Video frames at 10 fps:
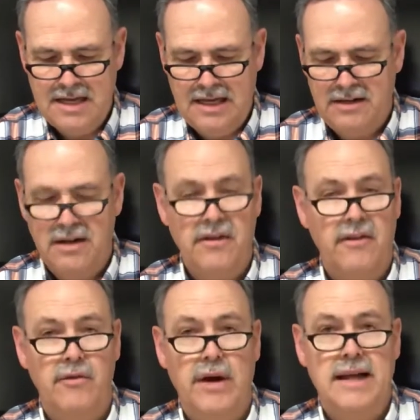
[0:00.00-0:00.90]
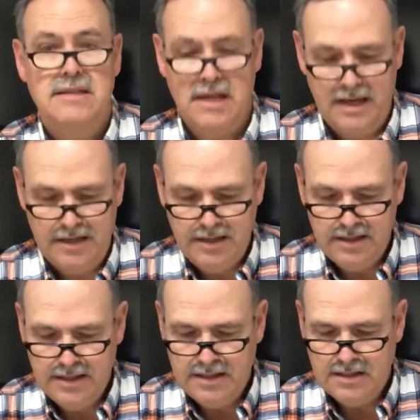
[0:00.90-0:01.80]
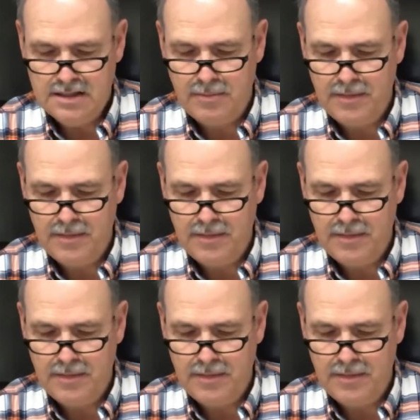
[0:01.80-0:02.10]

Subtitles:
And then on the right side, some